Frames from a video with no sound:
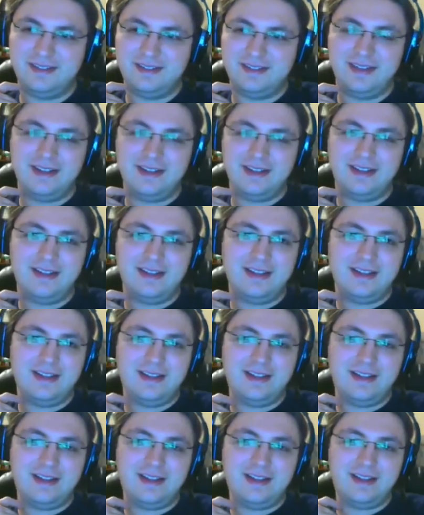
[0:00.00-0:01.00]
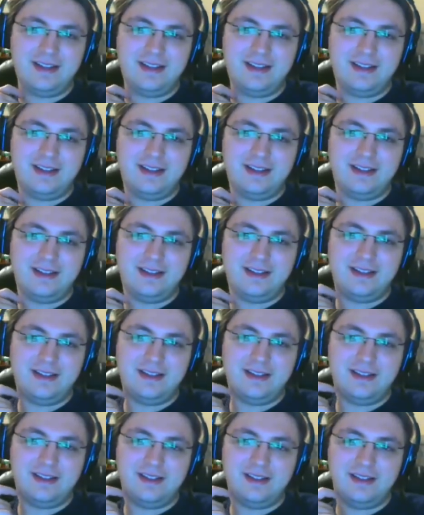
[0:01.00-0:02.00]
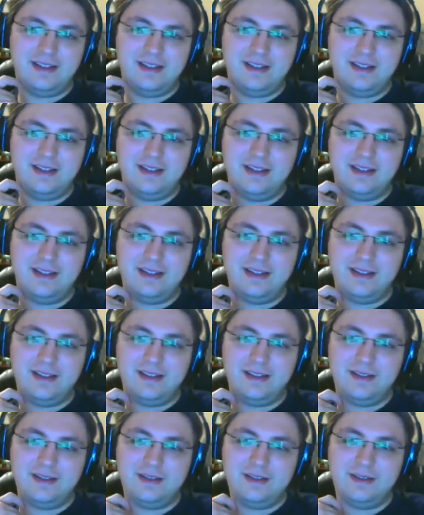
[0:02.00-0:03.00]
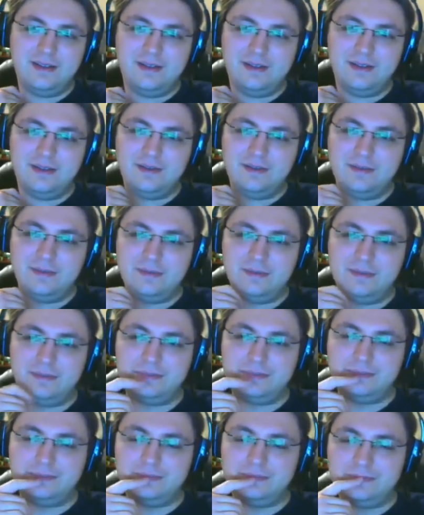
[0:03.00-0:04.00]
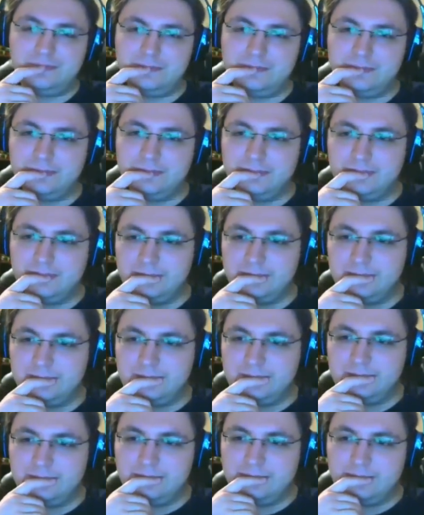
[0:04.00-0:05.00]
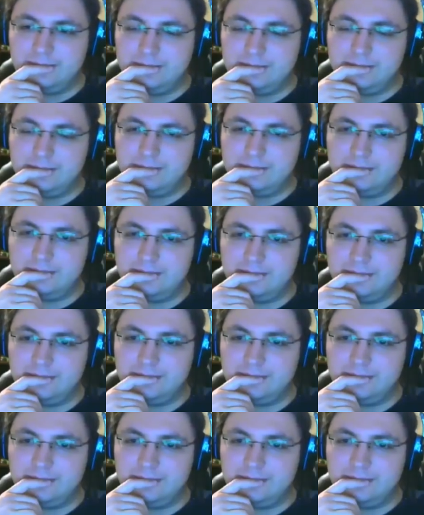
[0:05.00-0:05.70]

This person isn't speaking.